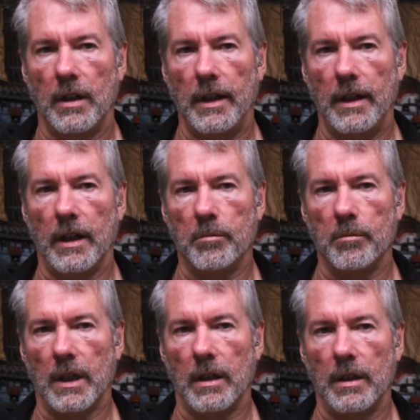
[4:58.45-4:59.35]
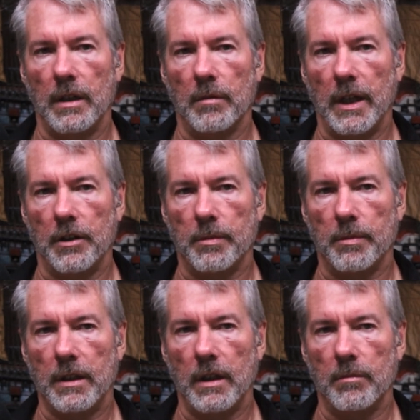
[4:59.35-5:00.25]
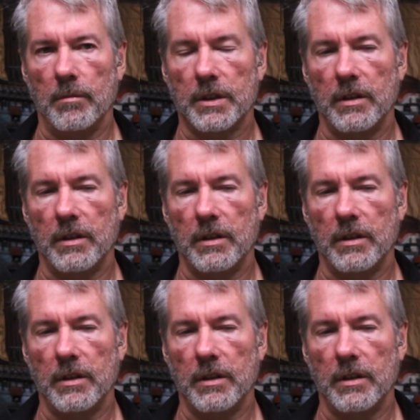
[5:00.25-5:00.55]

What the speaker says: and by the management team, so the